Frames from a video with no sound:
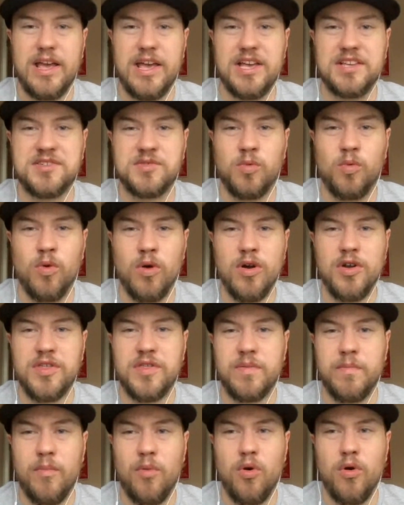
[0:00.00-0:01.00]
is
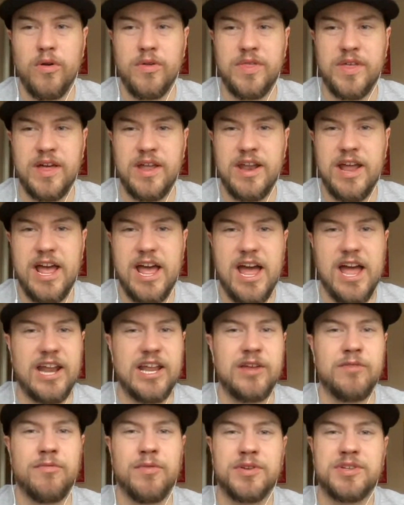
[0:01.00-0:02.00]
worth more than
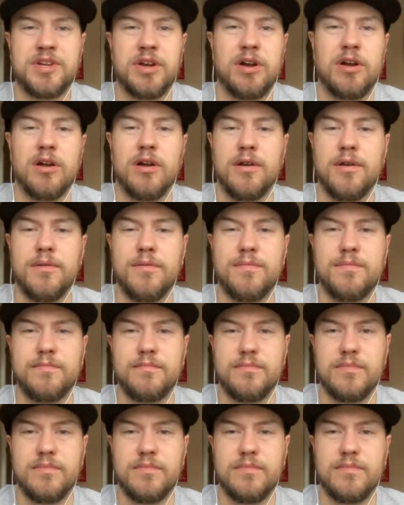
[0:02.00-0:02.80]
any return